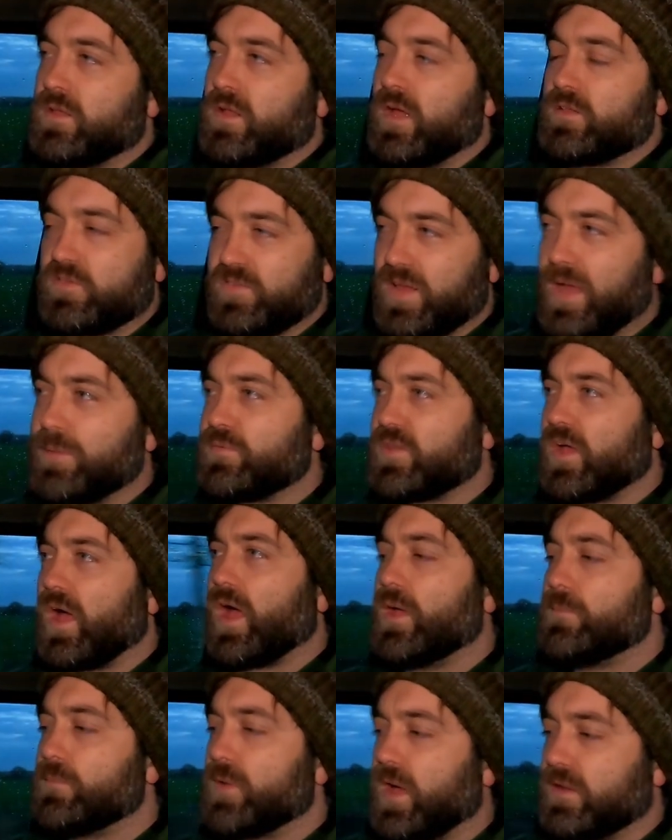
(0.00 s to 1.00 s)
At the same
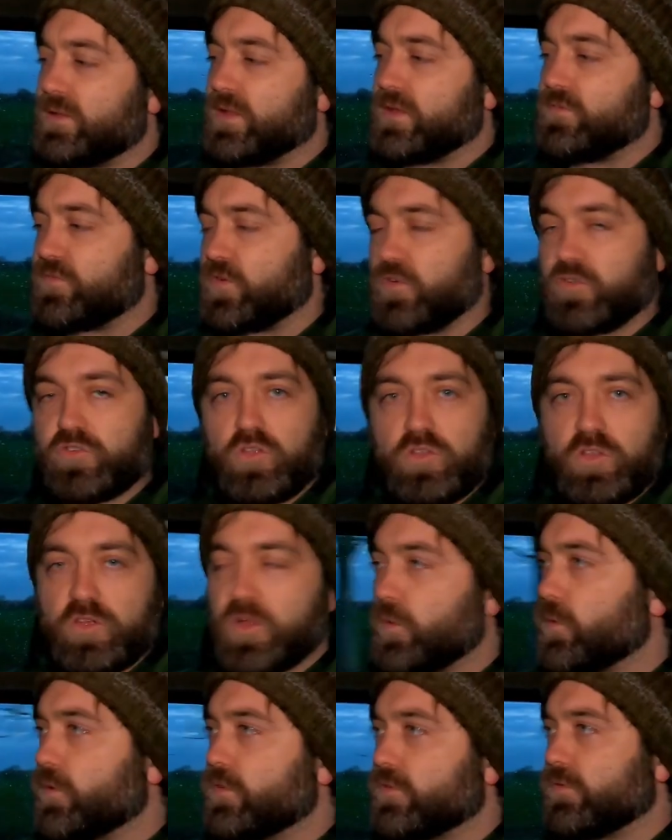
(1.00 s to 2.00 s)
time, I did flush all the
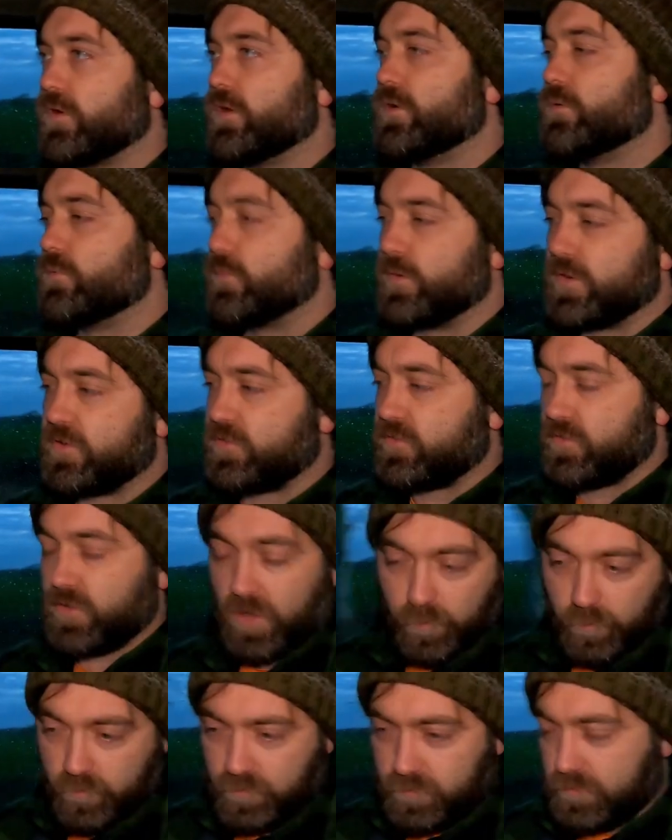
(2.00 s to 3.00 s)
coolant through, which,
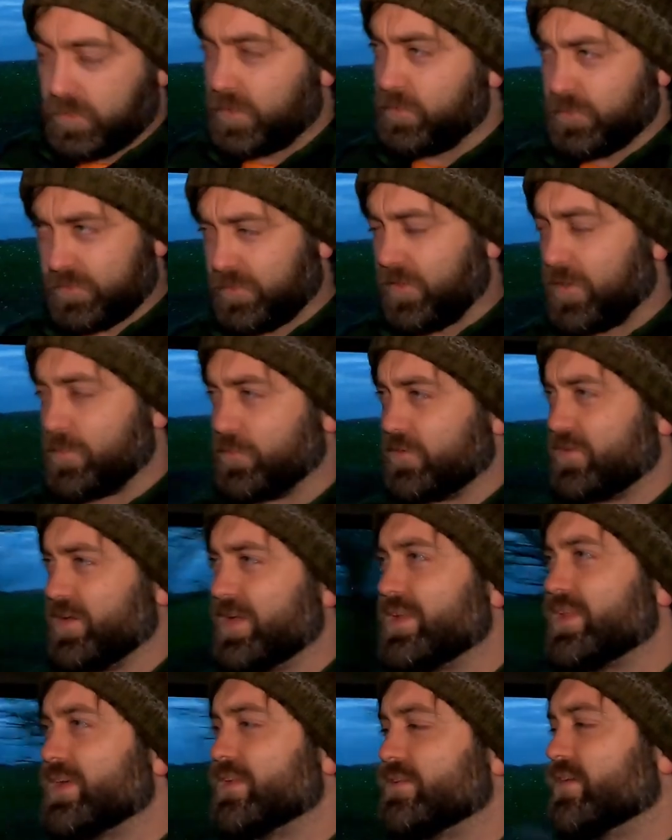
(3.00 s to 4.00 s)
you know, it was very much
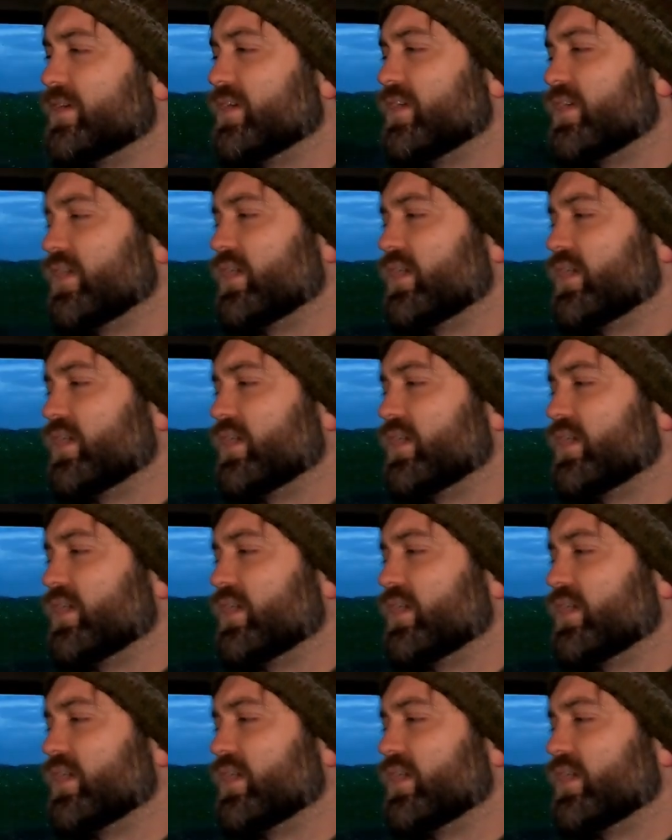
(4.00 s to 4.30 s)
needed.